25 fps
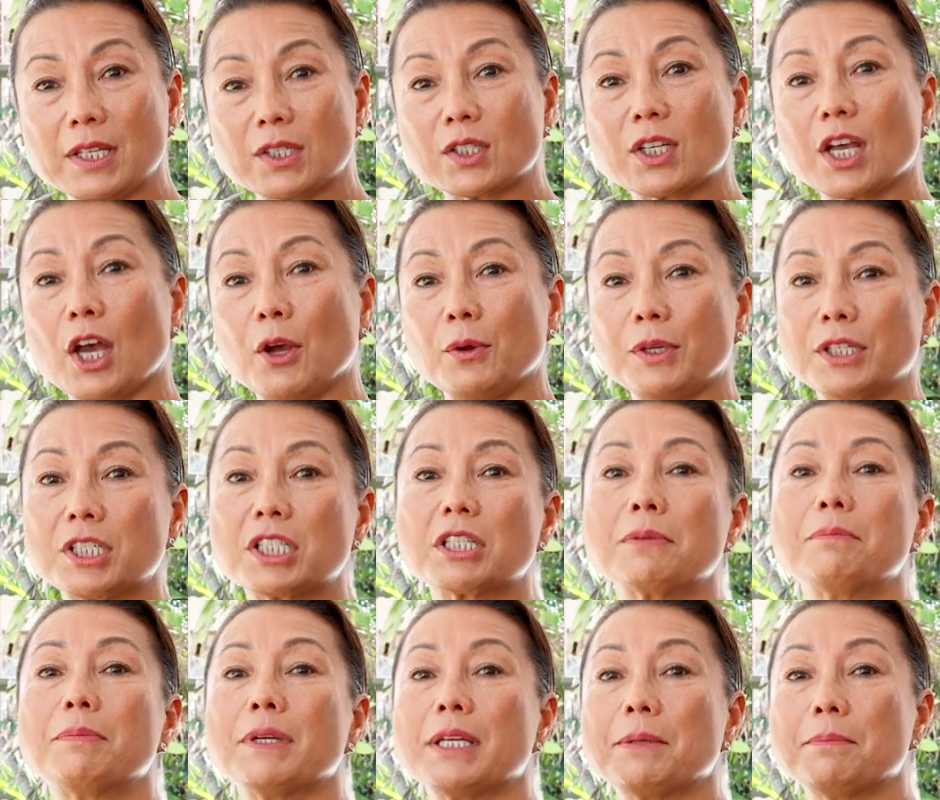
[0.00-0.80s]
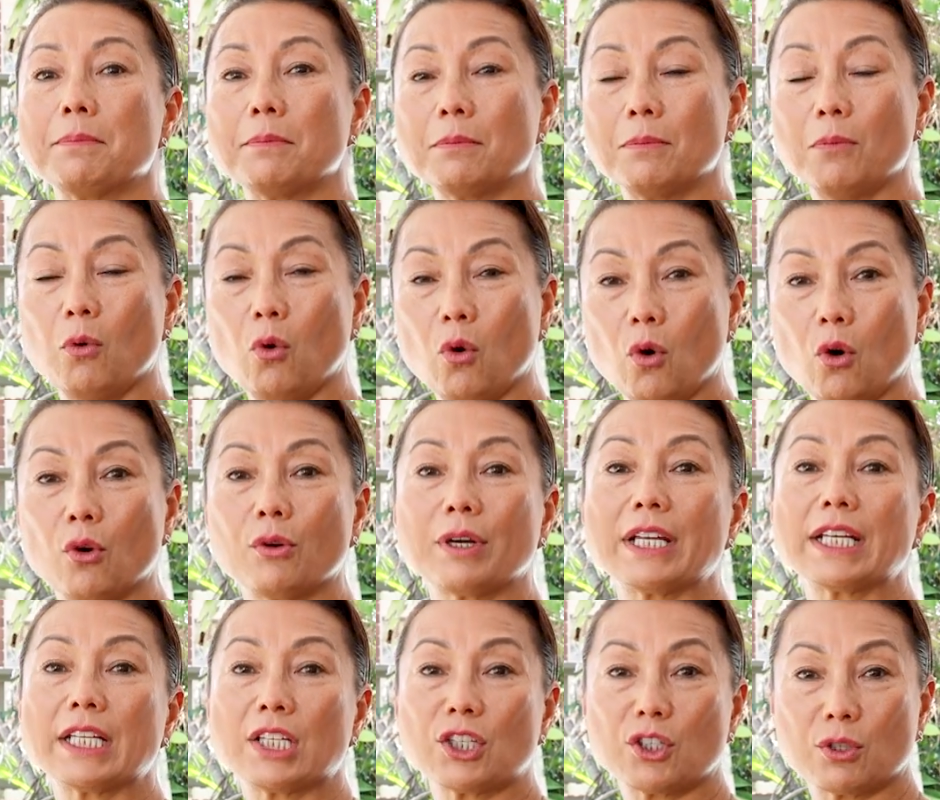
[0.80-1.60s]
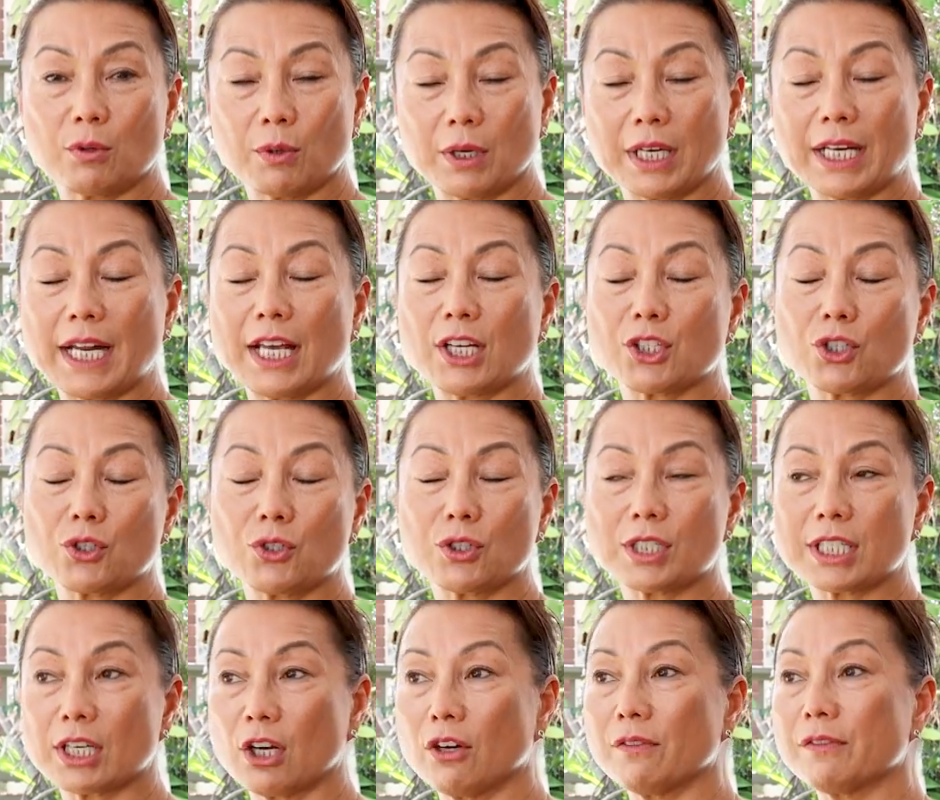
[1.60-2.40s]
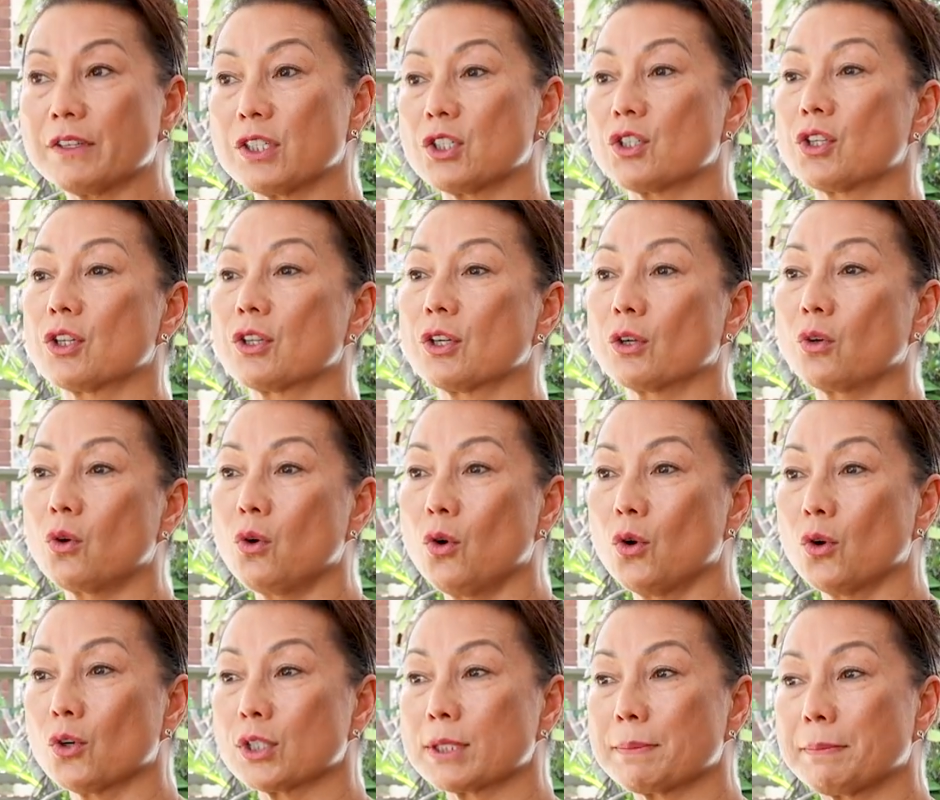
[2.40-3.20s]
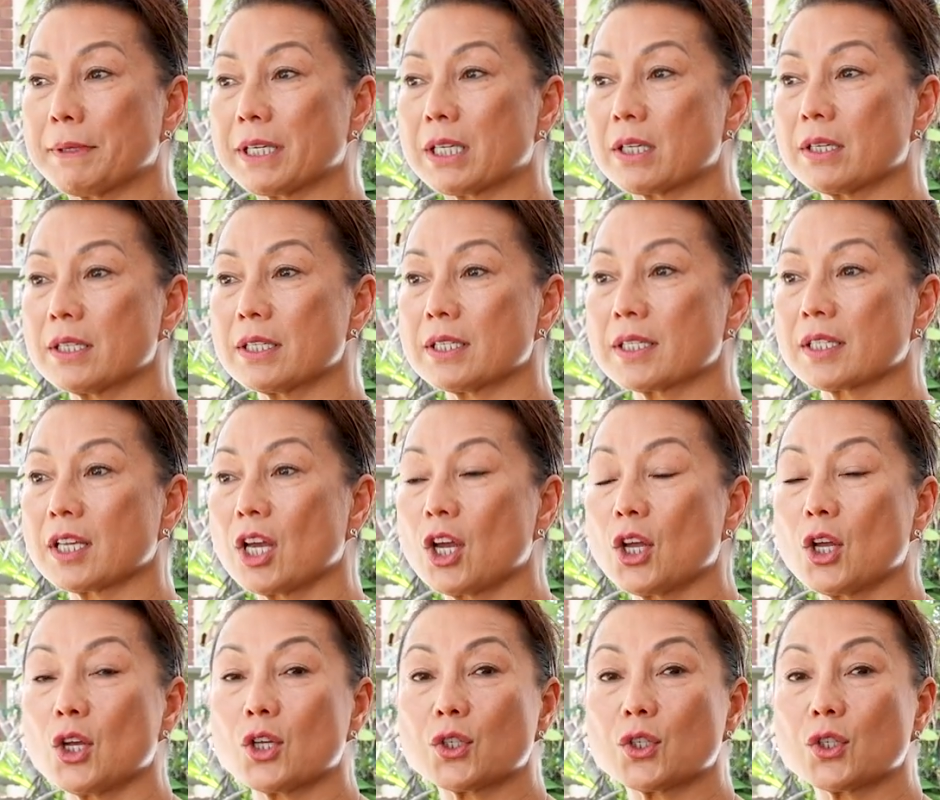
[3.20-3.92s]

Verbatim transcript: There's going to be more into it as you delve into the course because